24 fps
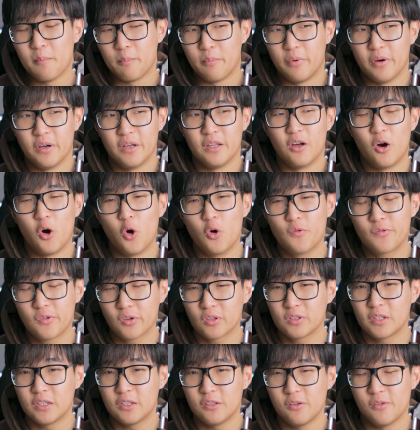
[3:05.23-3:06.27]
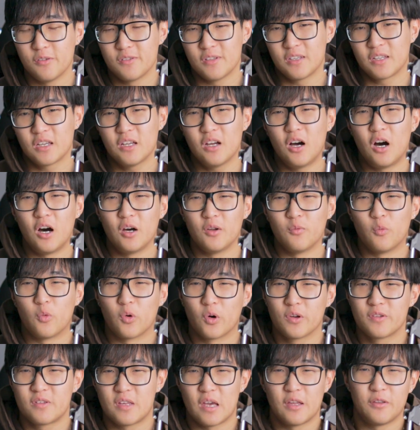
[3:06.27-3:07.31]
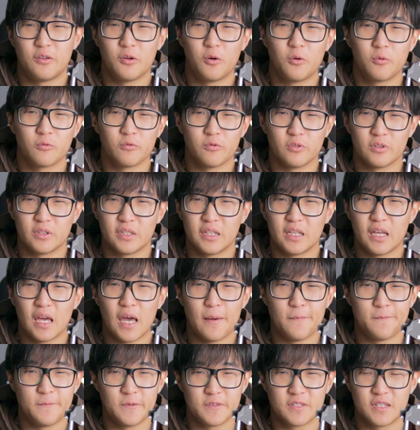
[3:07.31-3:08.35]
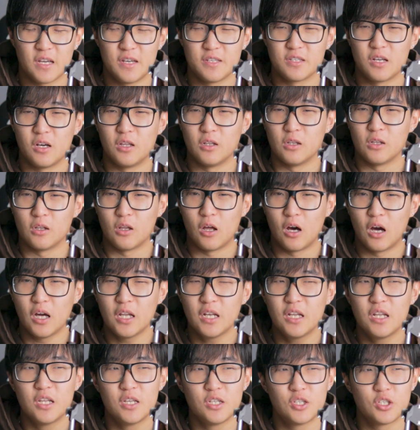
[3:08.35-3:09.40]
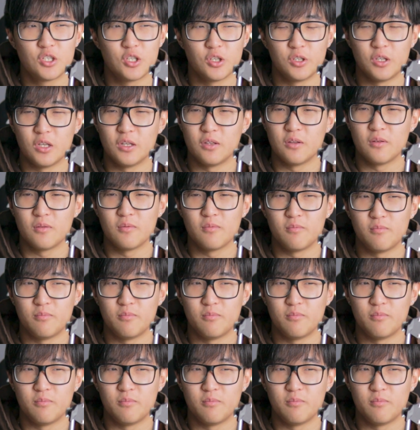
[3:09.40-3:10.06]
but overly using it on words that don't really emphasize a lot shouldn't